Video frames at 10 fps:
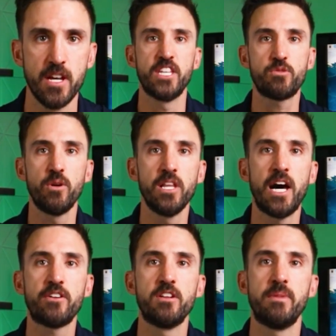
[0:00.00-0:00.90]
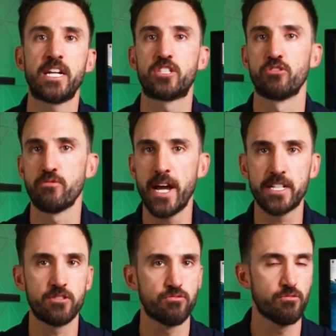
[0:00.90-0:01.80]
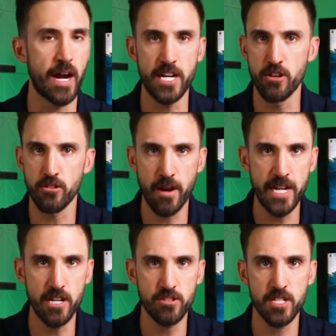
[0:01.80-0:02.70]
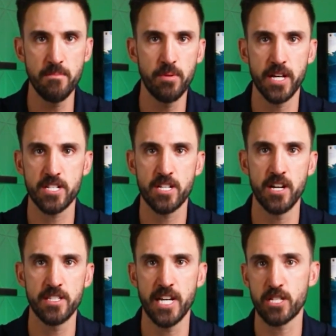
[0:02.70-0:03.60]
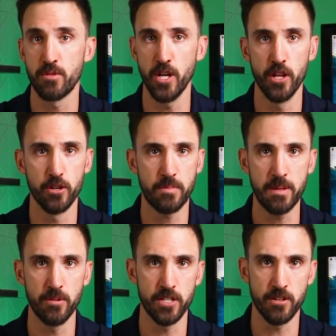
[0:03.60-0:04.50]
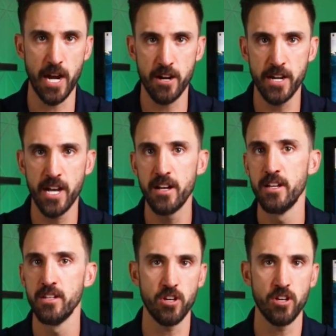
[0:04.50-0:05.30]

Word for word: This will allow you to make direct radio to radio simplex contacts with other people in your area,